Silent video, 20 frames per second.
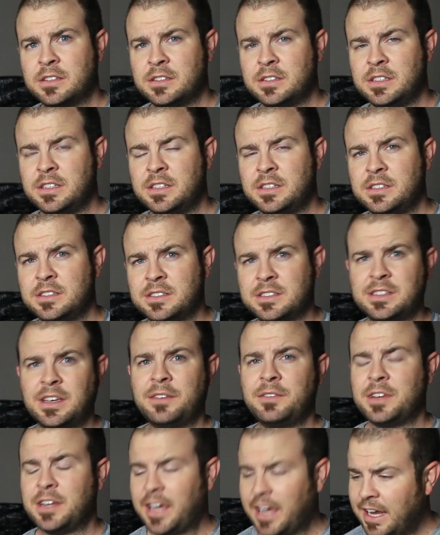The
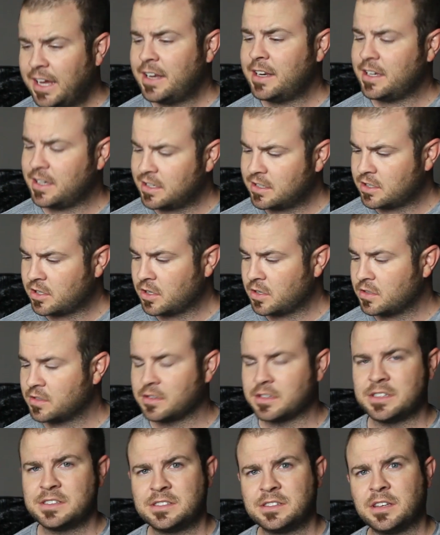780
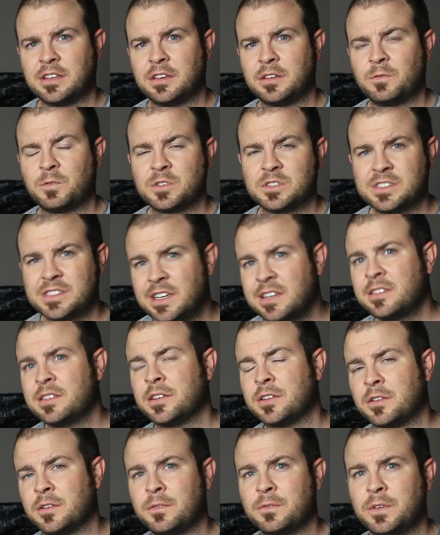currently selling for
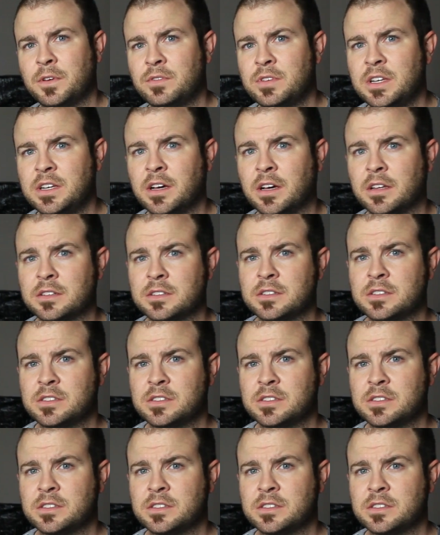$650.